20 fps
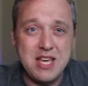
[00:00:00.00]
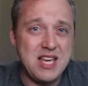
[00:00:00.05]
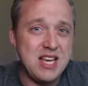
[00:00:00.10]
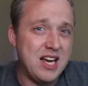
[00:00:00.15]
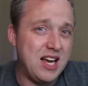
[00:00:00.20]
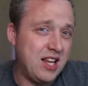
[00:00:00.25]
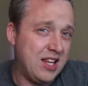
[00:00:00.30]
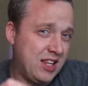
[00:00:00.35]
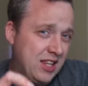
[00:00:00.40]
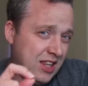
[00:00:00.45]

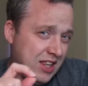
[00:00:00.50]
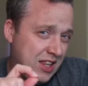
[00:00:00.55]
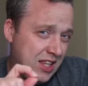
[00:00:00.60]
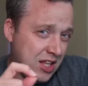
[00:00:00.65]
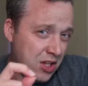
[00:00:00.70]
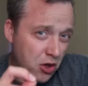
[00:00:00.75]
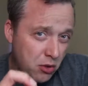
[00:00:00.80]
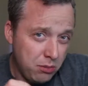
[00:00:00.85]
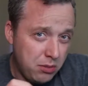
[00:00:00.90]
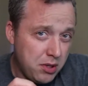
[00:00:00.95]
be a
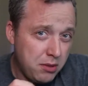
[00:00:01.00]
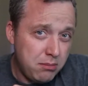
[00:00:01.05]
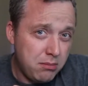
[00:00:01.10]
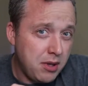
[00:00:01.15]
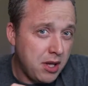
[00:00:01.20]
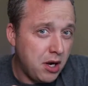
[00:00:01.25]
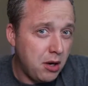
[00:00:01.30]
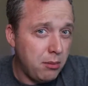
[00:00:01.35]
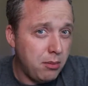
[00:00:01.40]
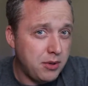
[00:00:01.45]
little bit
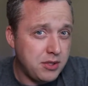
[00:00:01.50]
better